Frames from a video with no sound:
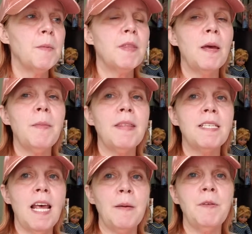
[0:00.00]
They made
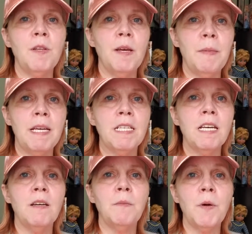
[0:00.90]
these absolutely
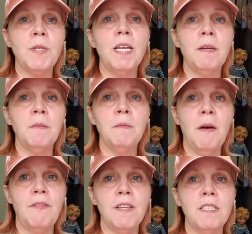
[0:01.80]
amazing protein
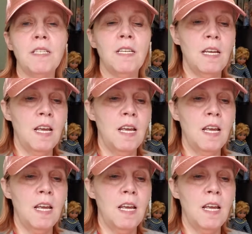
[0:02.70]
muffins